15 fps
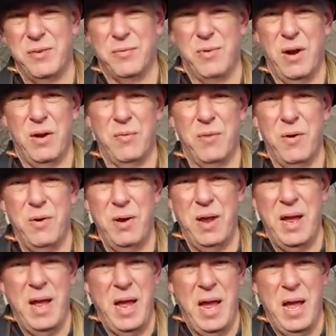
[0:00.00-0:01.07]
Railroad
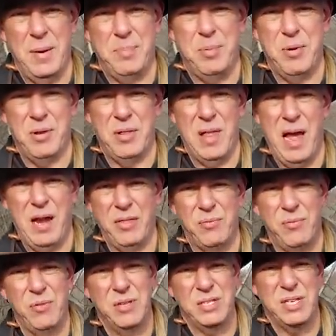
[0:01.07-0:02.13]
had put a line
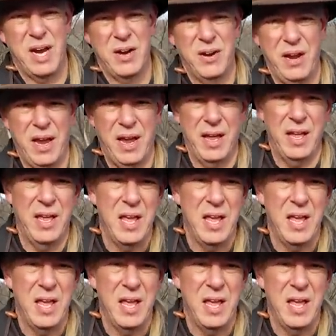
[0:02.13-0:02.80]
through this area